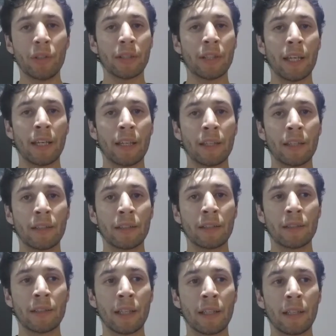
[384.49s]

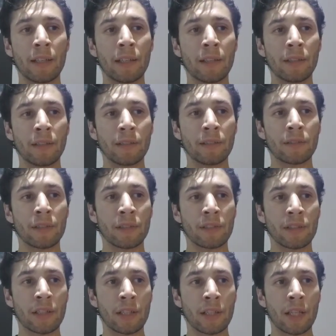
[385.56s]
They
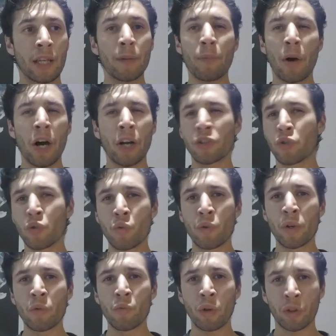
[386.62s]
just keep on
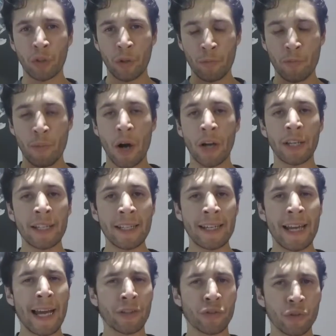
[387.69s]
doing what their body
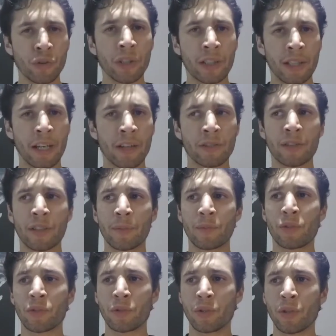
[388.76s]
naturally tells them
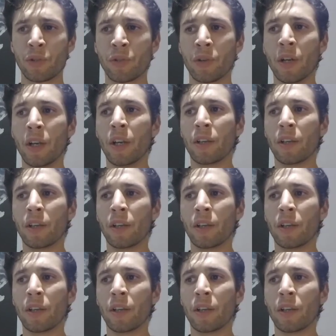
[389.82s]
to do.